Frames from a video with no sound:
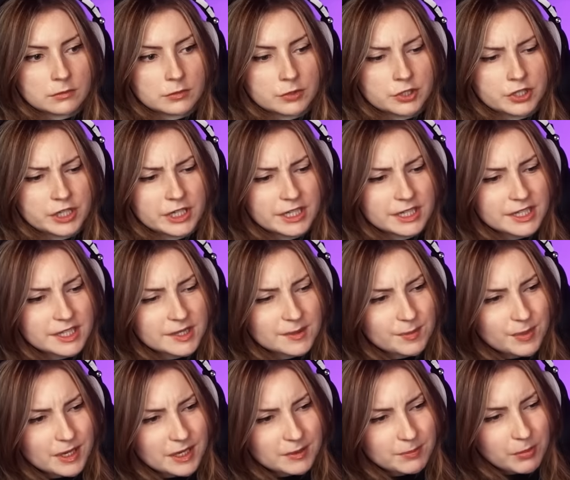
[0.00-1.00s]
She can
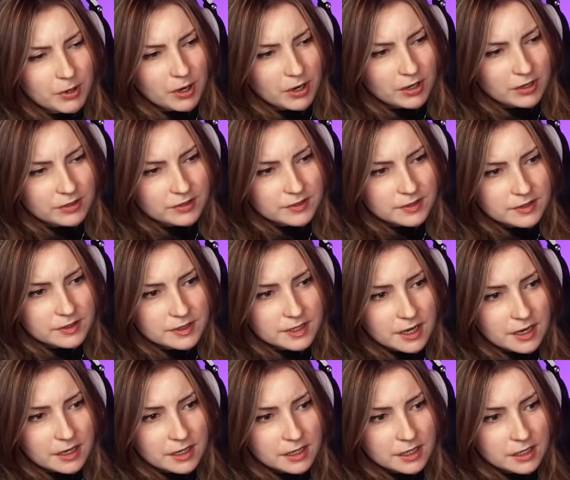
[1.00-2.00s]
speak parcel
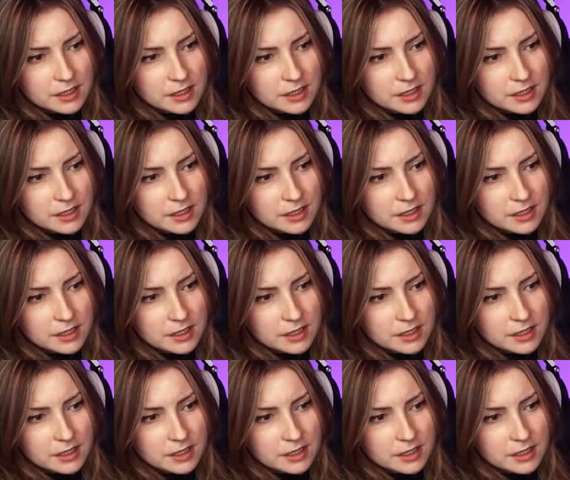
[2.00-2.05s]
tongue?